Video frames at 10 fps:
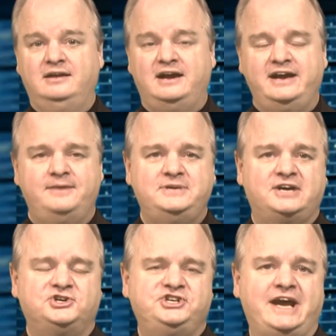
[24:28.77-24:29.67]
Hi, I'm
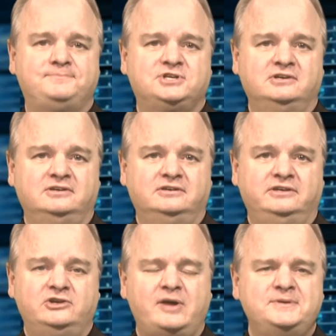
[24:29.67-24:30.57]
Dr. Chaps. You know,